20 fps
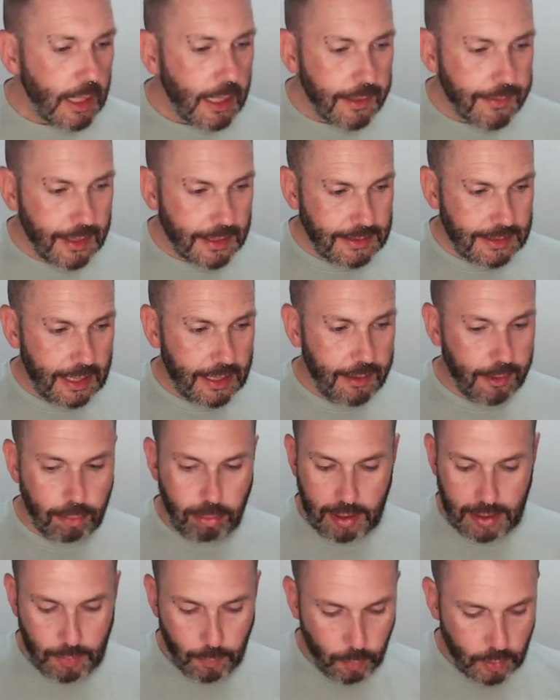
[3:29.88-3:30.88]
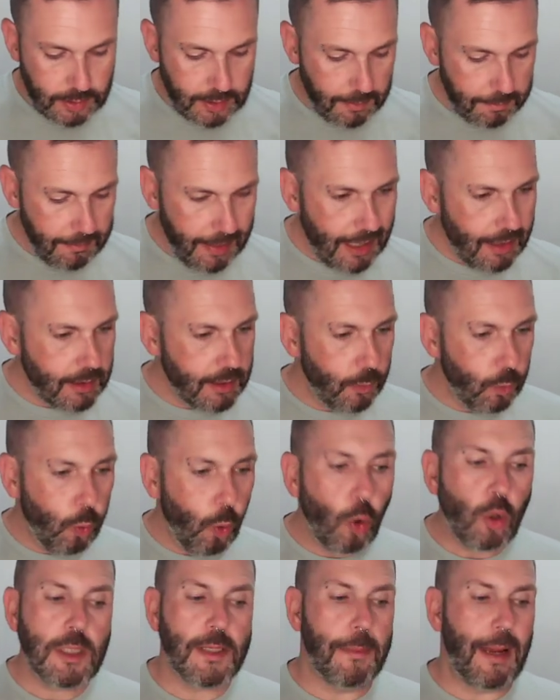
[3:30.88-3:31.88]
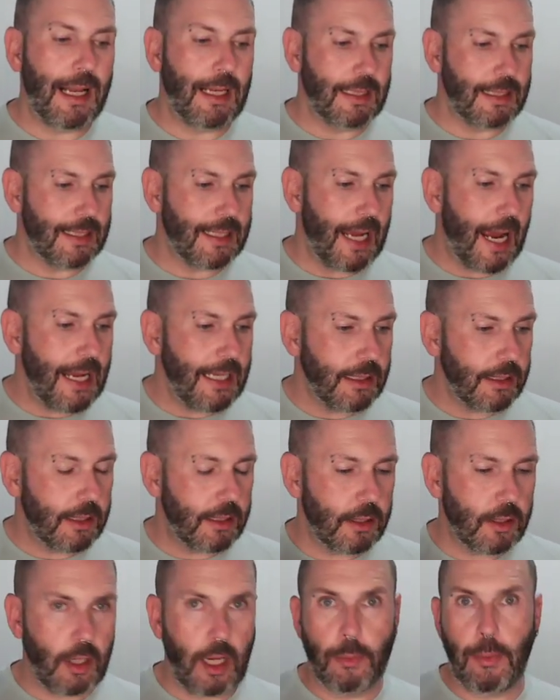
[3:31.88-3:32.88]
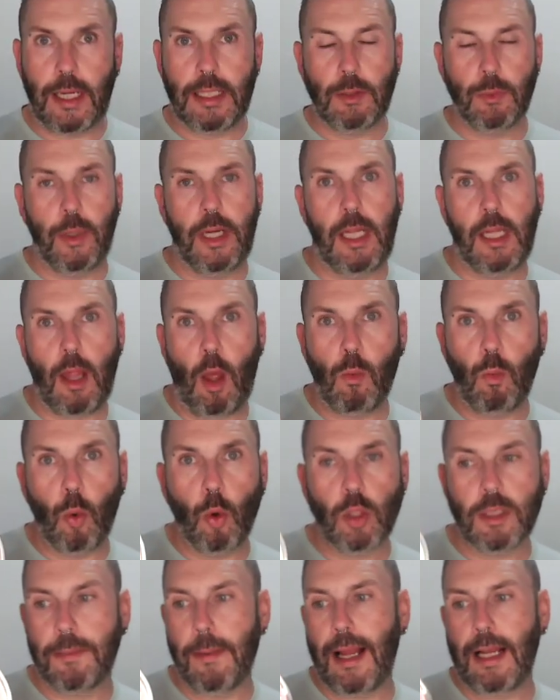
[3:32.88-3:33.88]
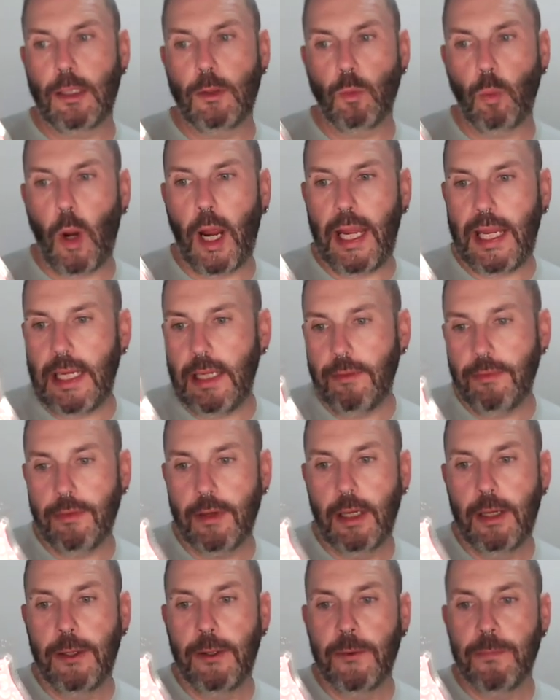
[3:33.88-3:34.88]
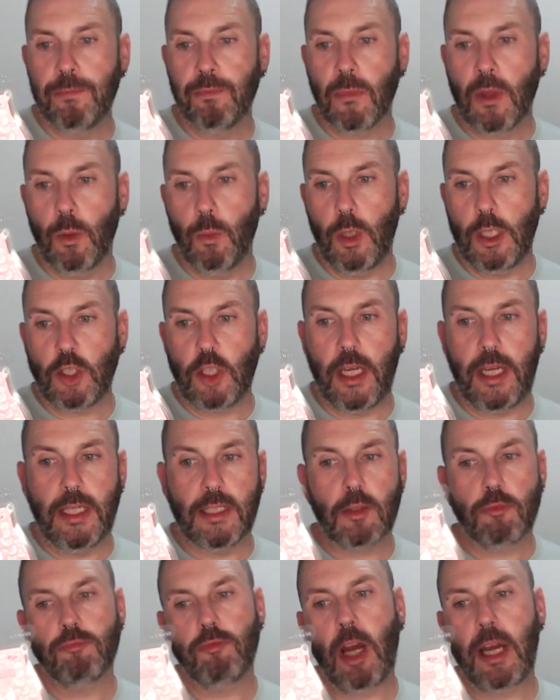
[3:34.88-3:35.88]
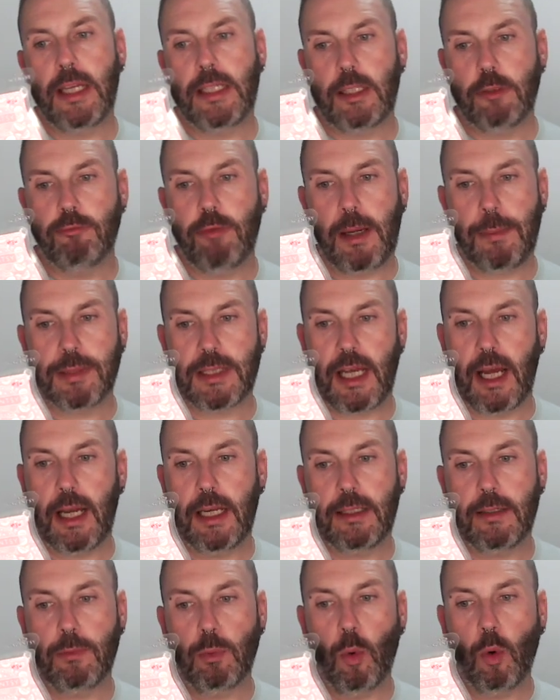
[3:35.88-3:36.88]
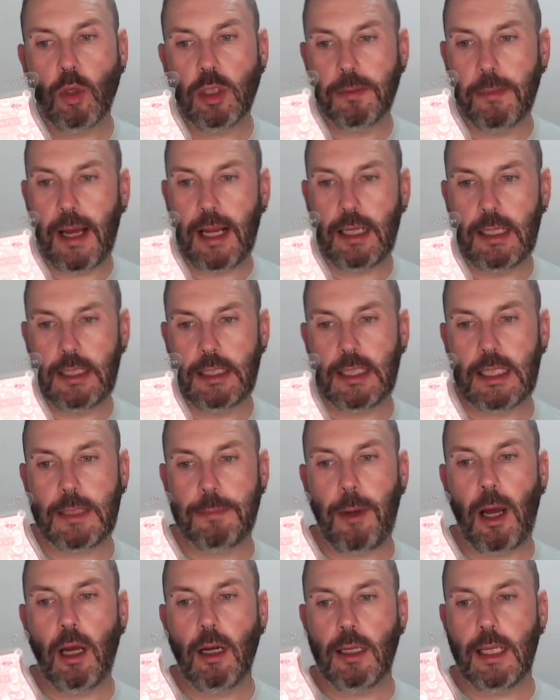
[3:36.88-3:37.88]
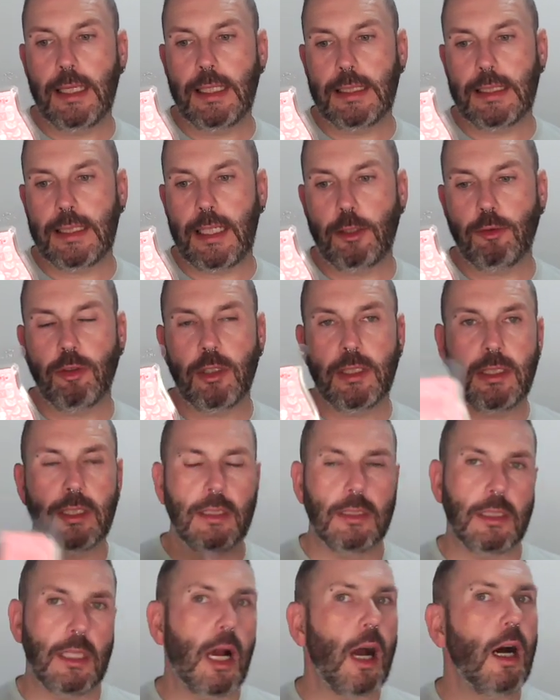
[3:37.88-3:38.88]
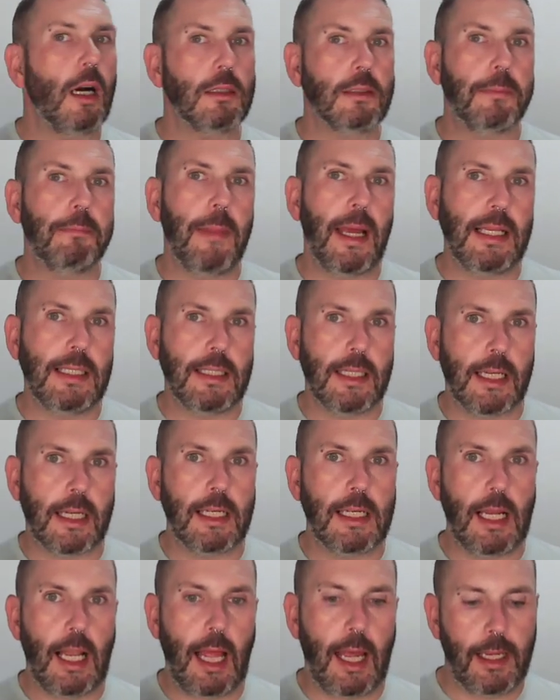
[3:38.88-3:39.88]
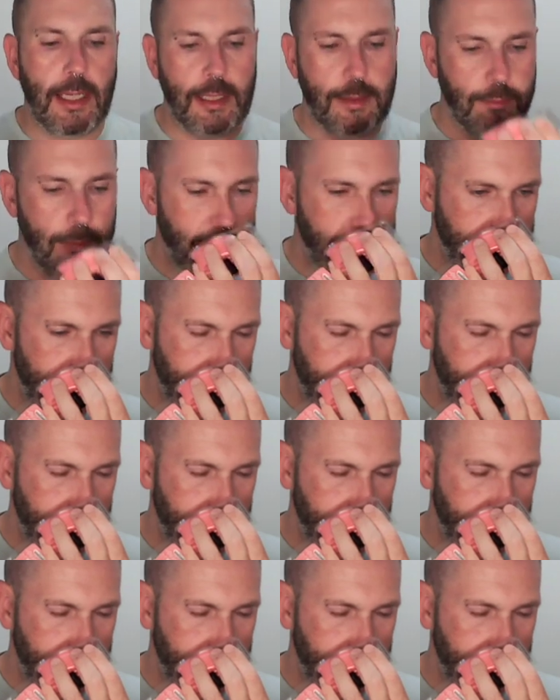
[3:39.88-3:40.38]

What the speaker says: Then day three was melt a watermelon scent, so I went with Watermelon Wave, which is ride a riptide of watermelon, sparkling citrus and tart Mexican lime.